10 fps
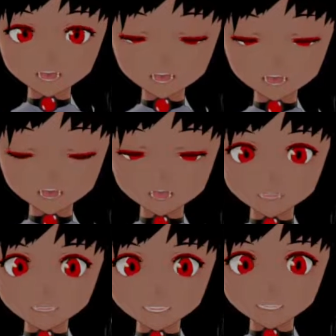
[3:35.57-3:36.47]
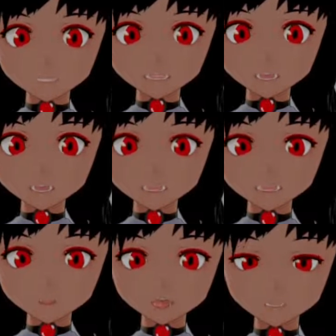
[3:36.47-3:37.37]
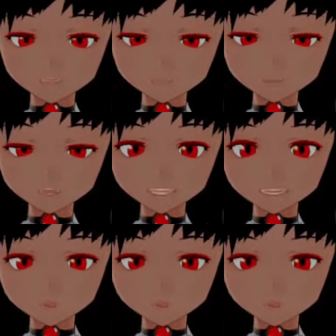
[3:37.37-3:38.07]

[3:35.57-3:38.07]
After that, and what